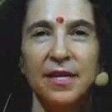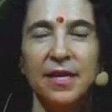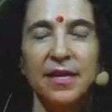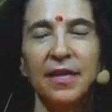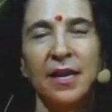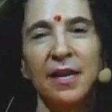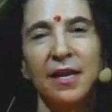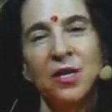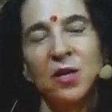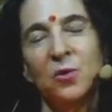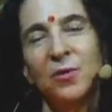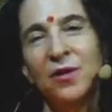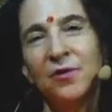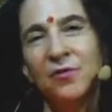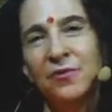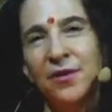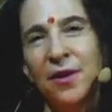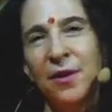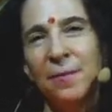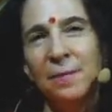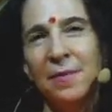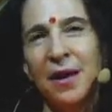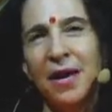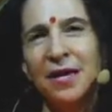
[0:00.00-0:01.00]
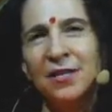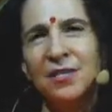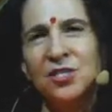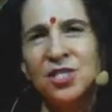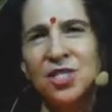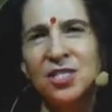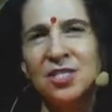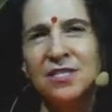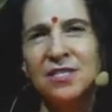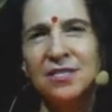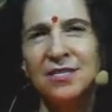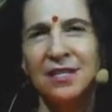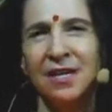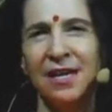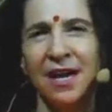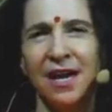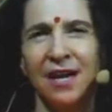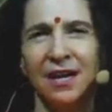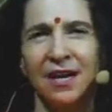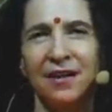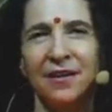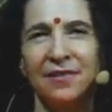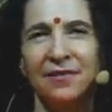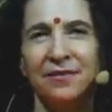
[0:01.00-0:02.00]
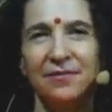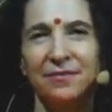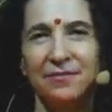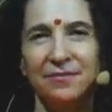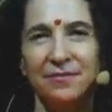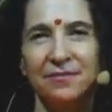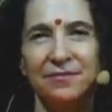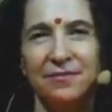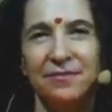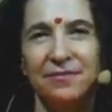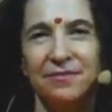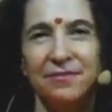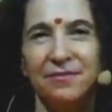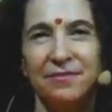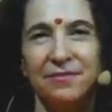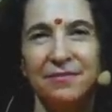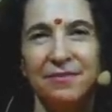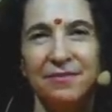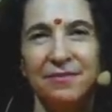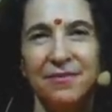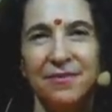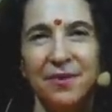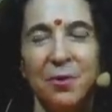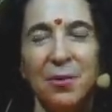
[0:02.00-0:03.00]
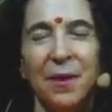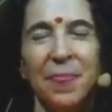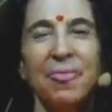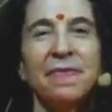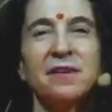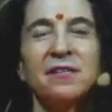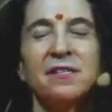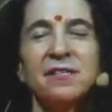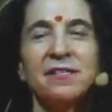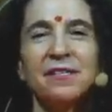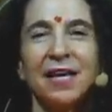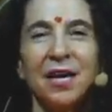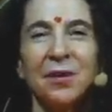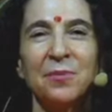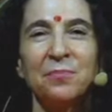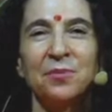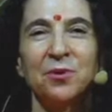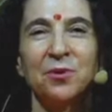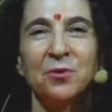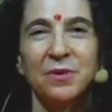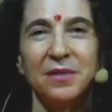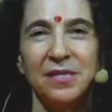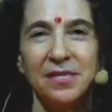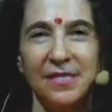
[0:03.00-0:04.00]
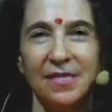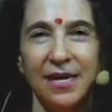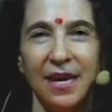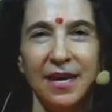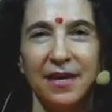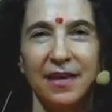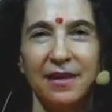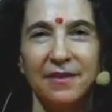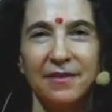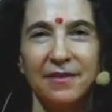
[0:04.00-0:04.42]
Can you even imagine today what the disciple would say?